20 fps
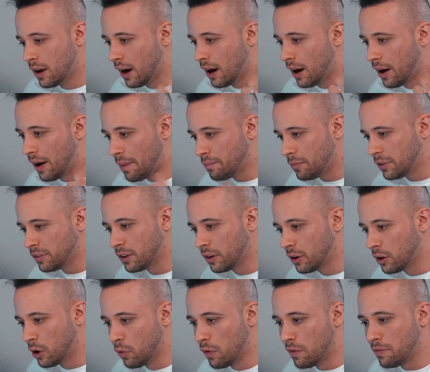I'm just going
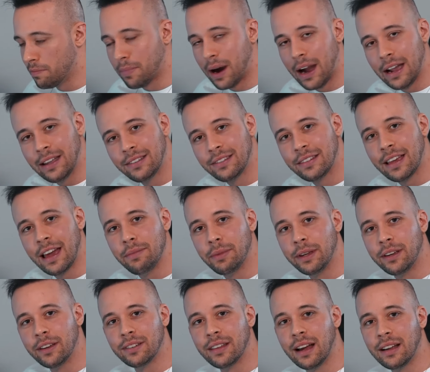to go with mindset
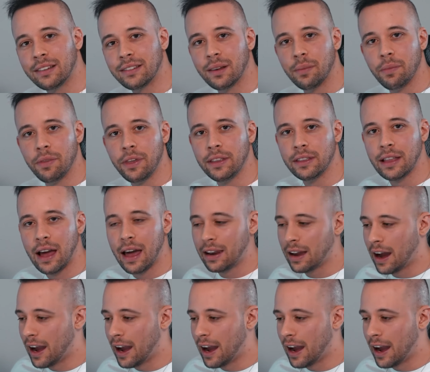because that's something that